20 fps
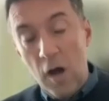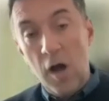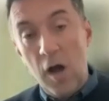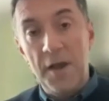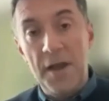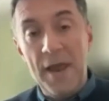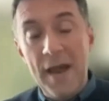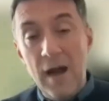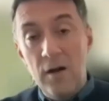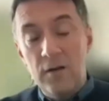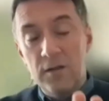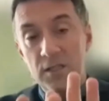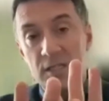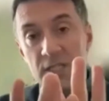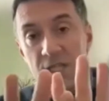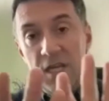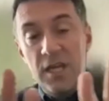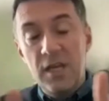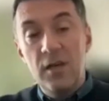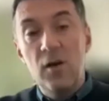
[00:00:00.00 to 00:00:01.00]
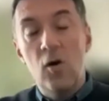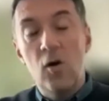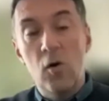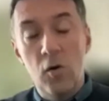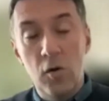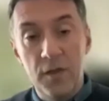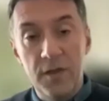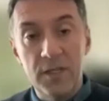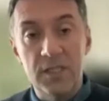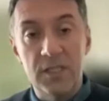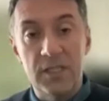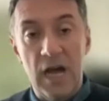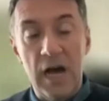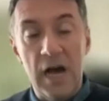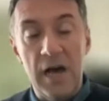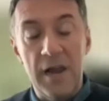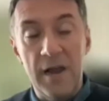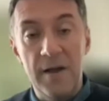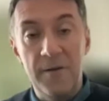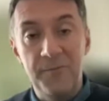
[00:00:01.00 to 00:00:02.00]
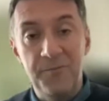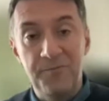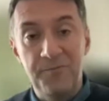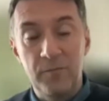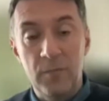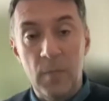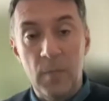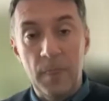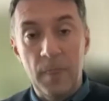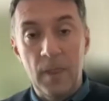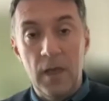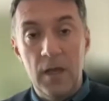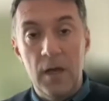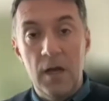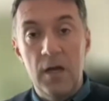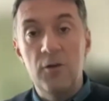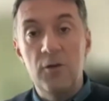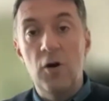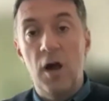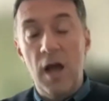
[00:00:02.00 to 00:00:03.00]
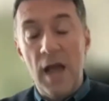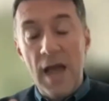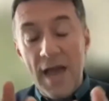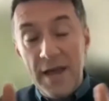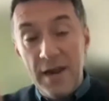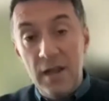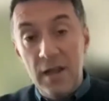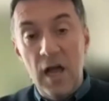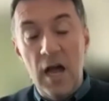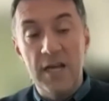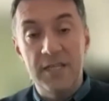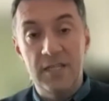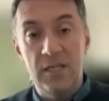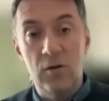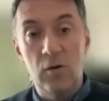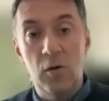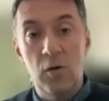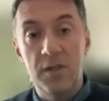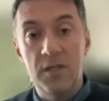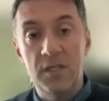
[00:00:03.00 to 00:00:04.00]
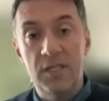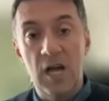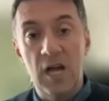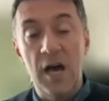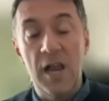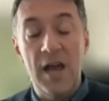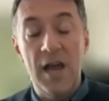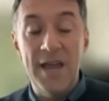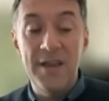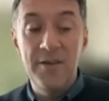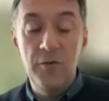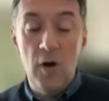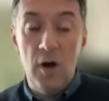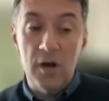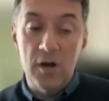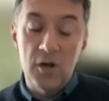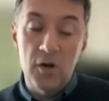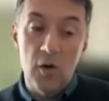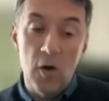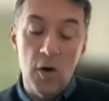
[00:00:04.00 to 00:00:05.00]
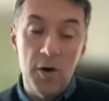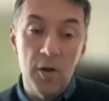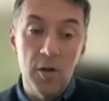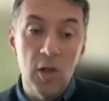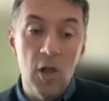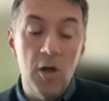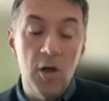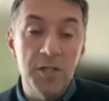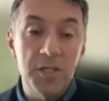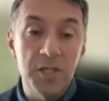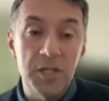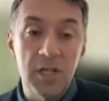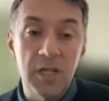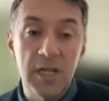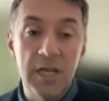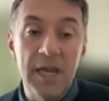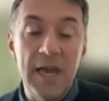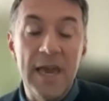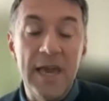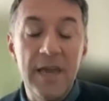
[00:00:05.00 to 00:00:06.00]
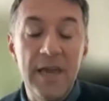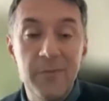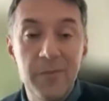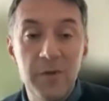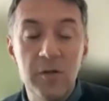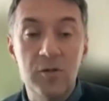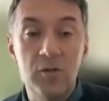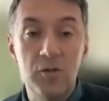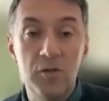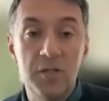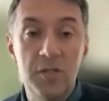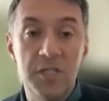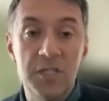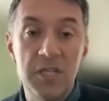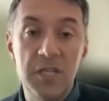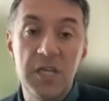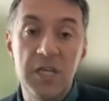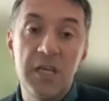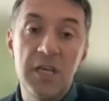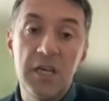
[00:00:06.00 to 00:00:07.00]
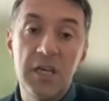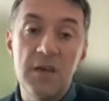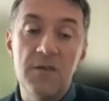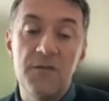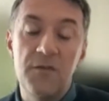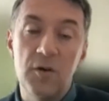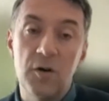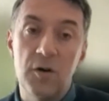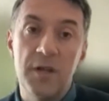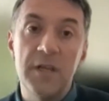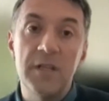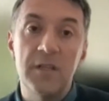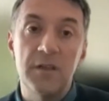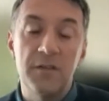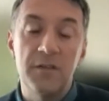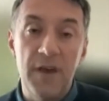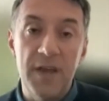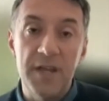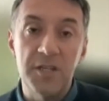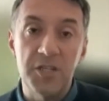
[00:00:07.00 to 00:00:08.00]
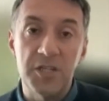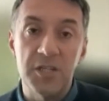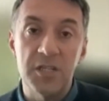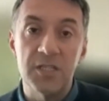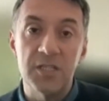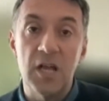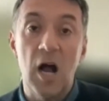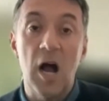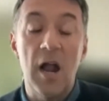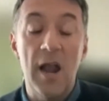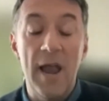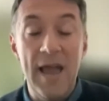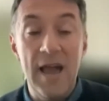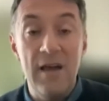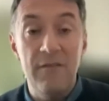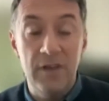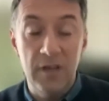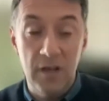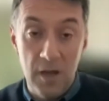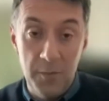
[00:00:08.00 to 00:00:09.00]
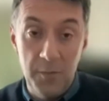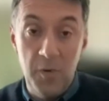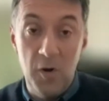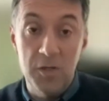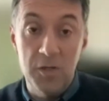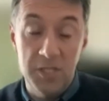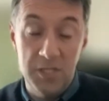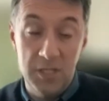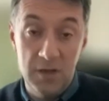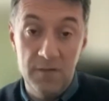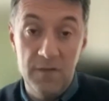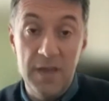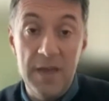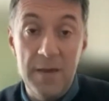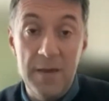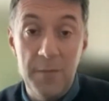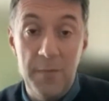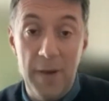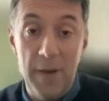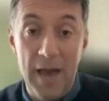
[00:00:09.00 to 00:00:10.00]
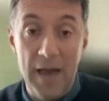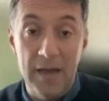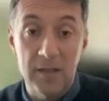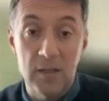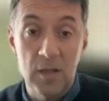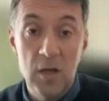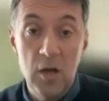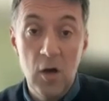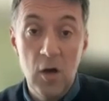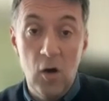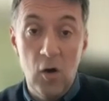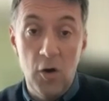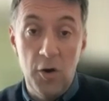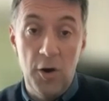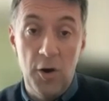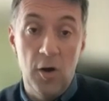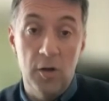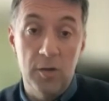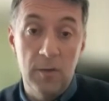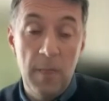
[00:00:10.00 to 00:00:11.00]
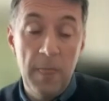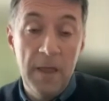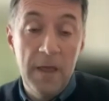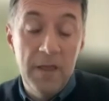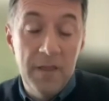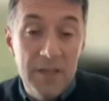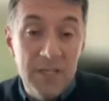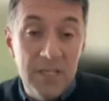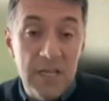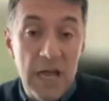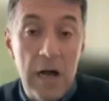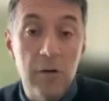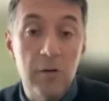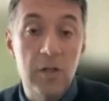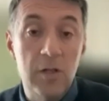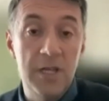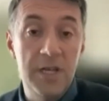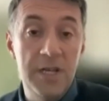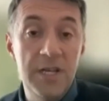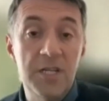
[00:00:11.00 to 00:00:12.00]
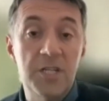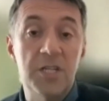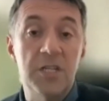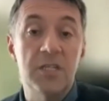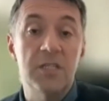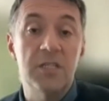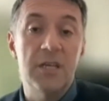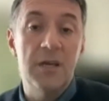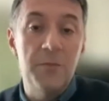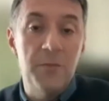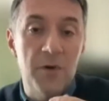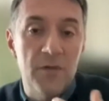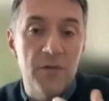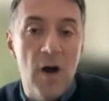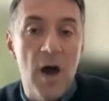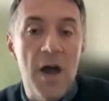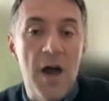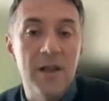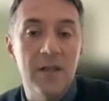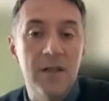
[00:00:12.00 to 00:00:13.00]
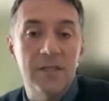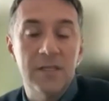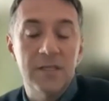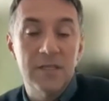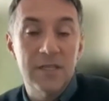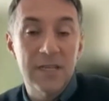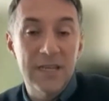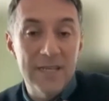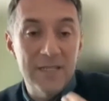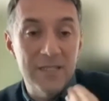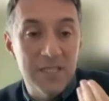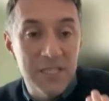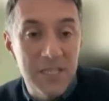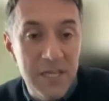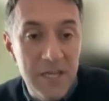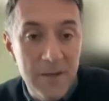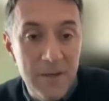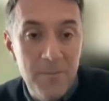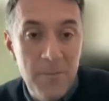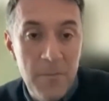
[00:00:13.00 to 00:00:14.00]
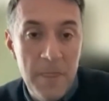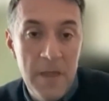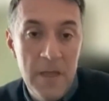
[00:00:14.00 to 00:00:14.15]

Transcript: are now seeing all this data, you are analyzing all this data, and you are chronologically able to see if your interventions are having a positive impact or not. This is how clinicians and providers can see